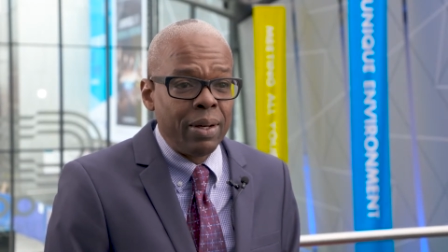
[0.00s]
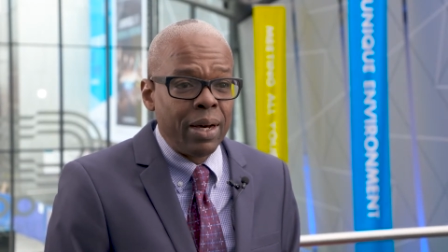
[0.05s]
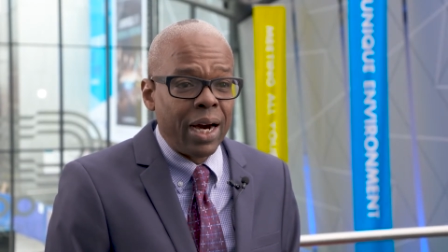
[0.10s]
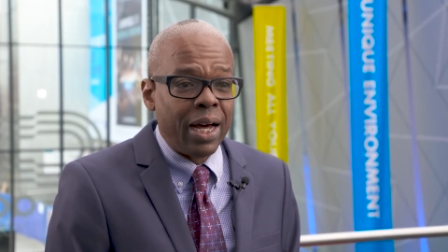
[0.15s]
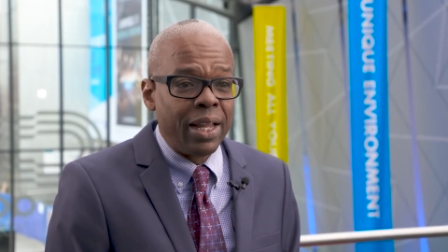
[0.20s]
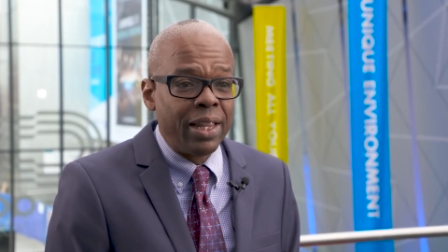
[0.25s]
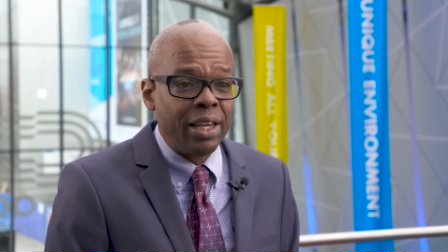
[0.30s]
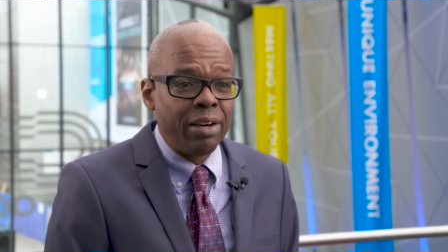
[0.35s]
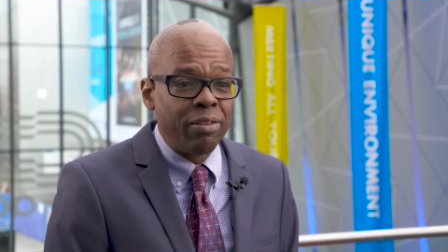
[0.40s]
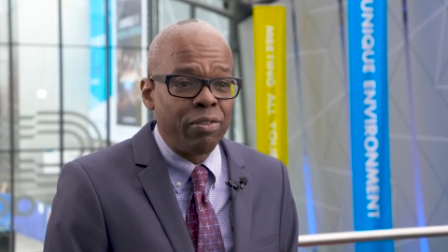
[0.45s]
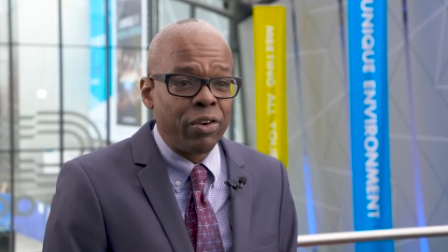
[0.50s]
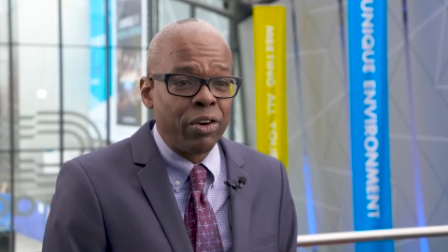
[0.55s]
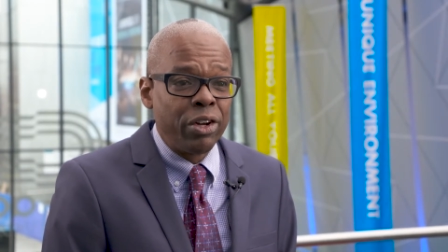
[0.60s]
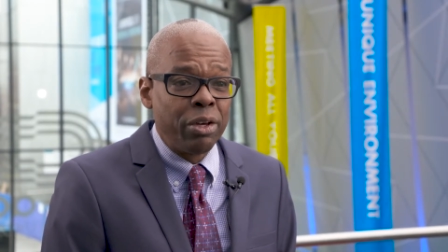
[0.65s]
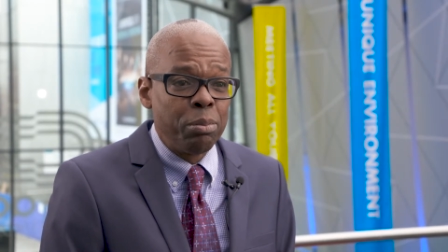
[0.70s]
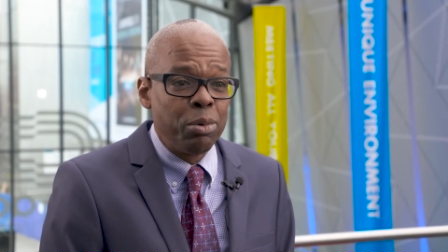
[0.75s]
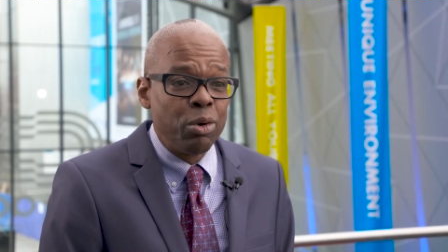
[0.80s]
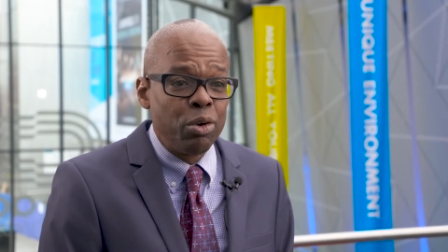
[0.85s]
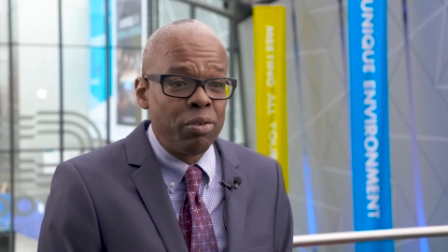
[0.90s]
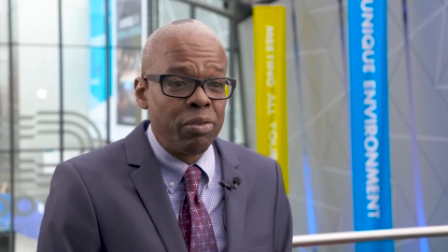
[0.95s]
and therefore
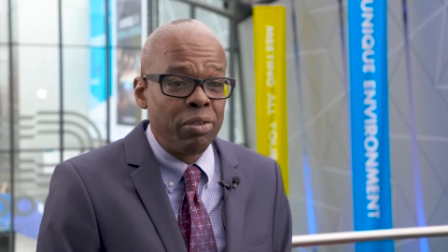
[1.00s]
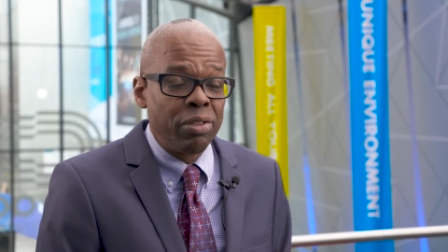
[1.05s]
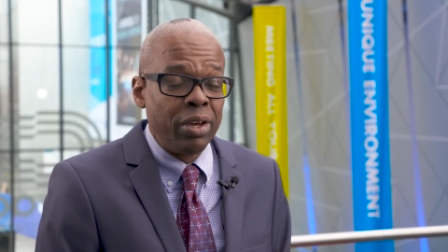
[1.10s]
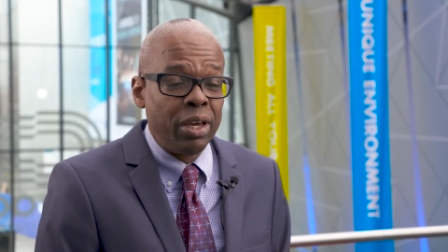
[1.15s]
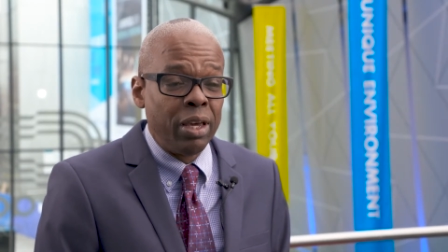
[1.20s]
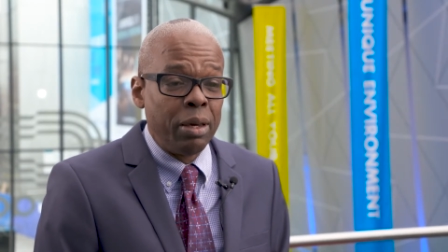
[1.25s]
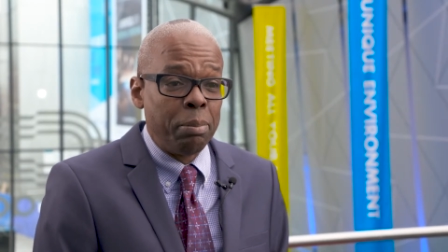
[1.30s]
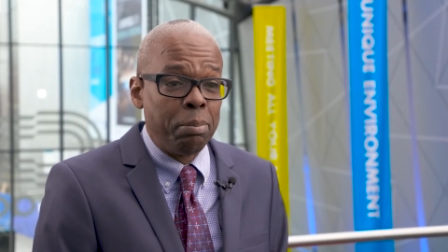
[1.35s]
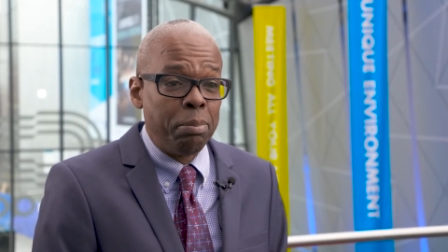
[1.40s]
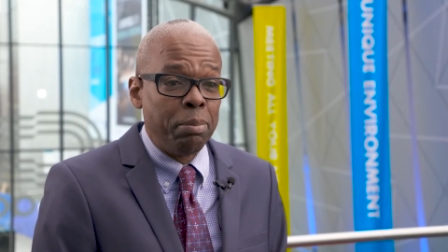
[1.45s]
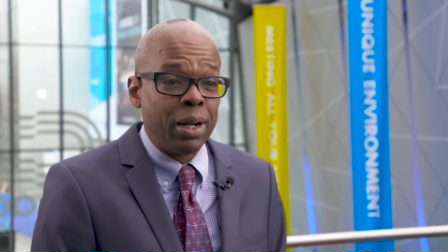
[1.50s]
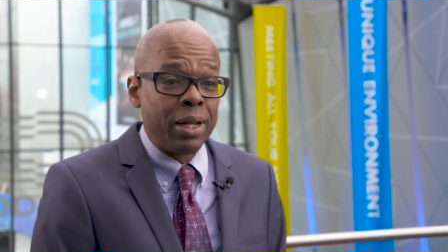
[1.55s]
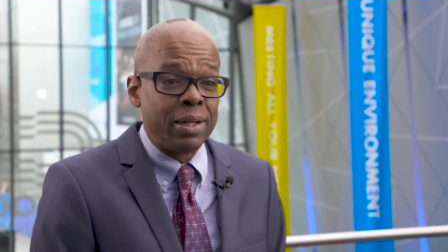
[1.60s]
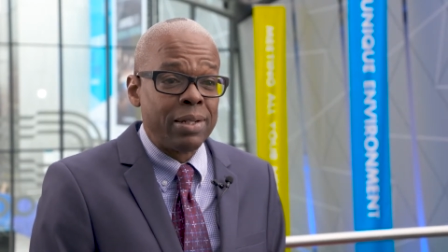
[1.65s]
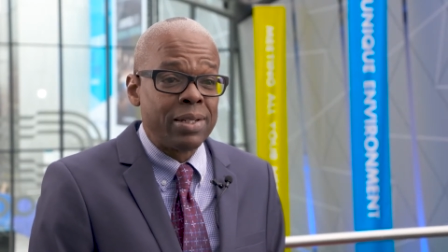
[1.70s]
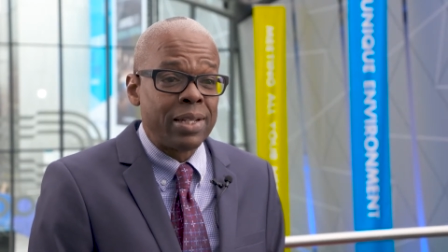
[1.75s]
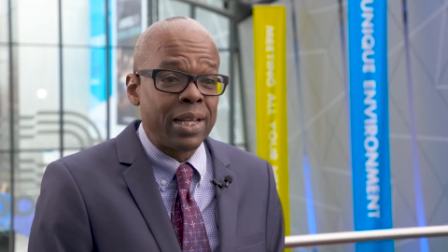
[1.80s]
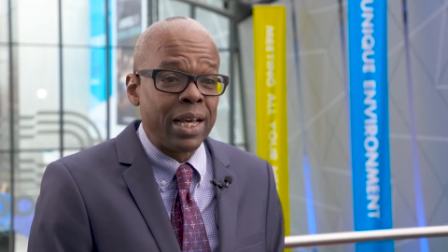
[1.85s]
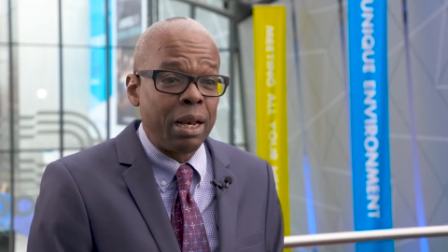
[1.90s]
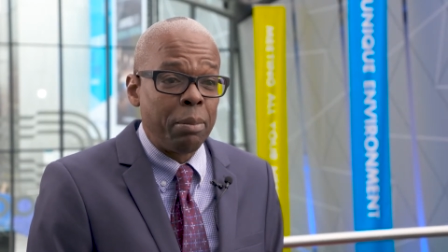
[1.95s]
remove the
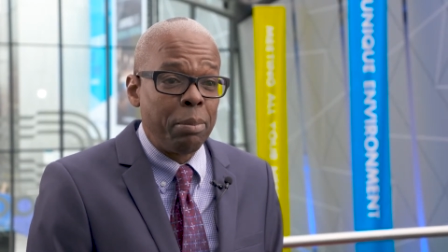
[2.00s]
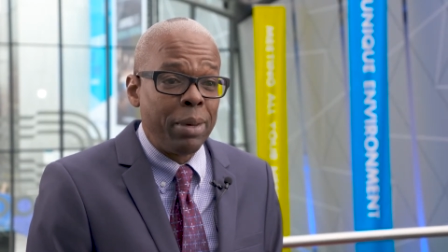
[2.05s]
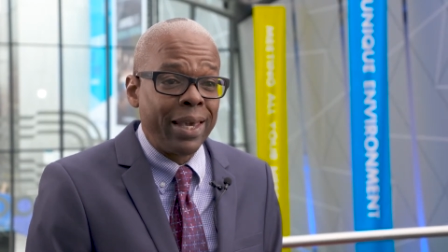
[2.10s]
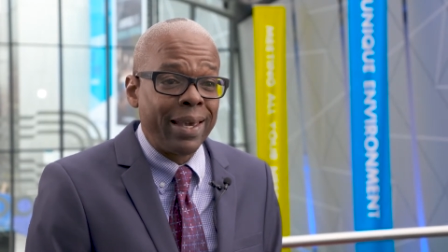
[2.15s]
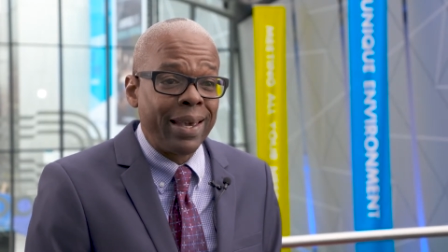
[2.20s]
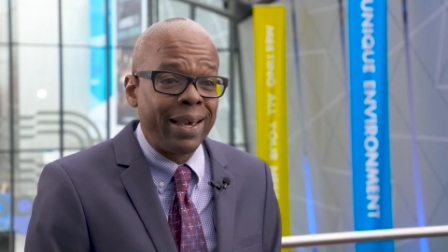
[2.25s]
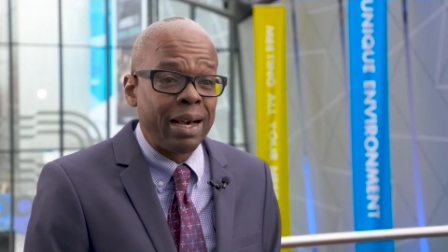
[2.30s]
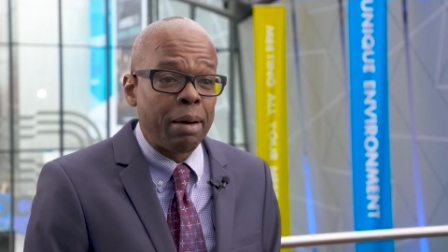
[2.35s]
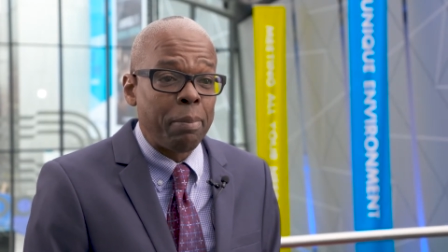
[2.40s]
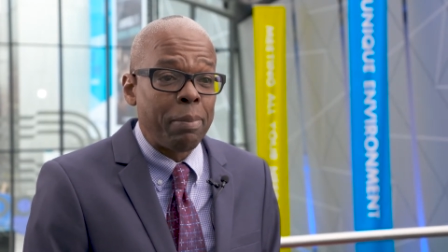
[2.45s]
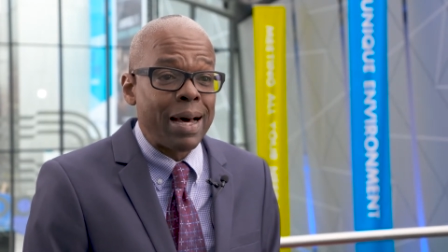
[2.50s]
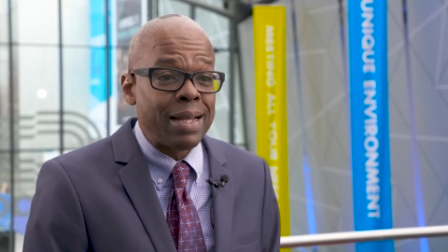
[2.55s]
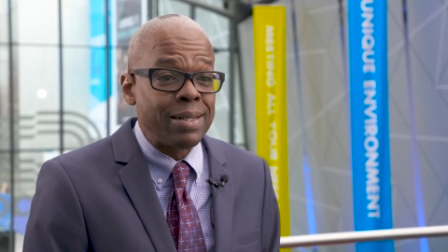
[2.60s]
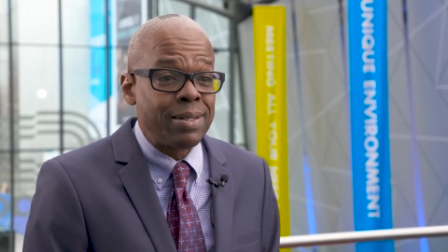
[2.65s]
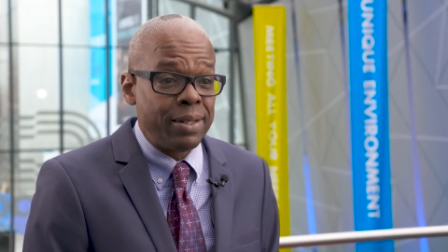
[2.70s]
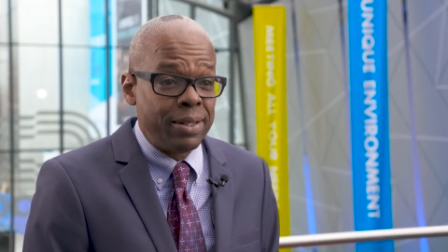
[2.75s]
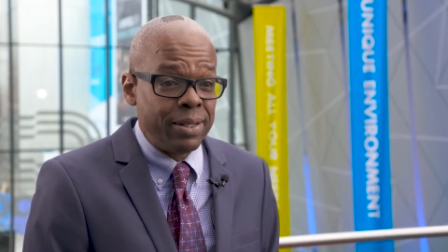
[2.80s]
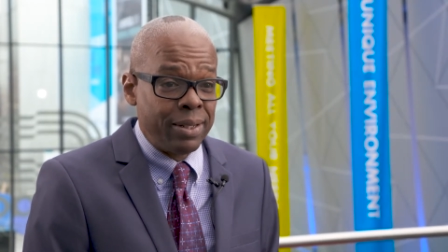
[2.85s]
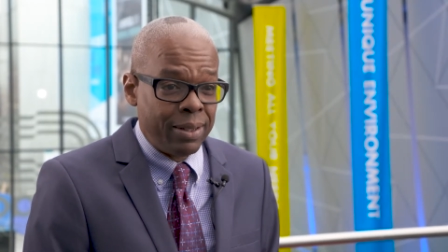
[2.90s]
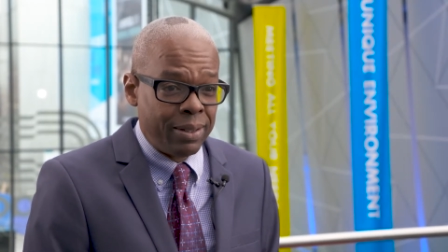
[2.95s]
blood cell making
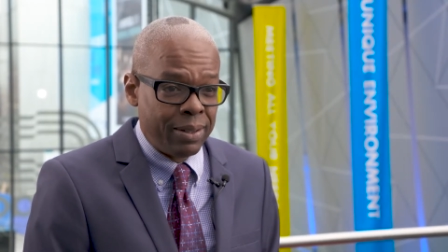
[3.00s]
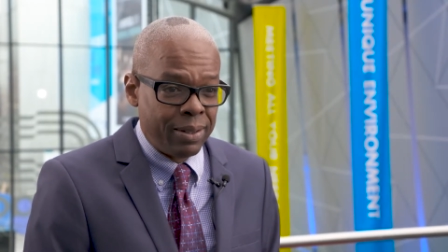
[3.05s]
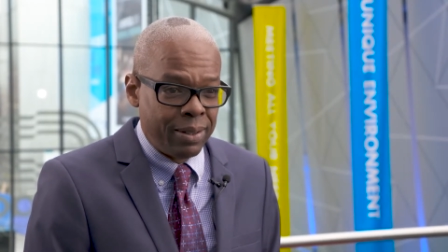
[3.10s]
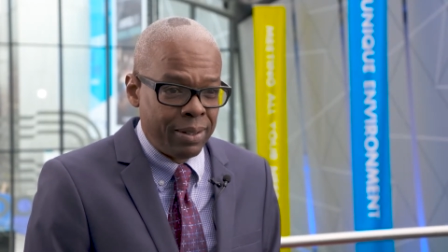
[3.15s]
capacity.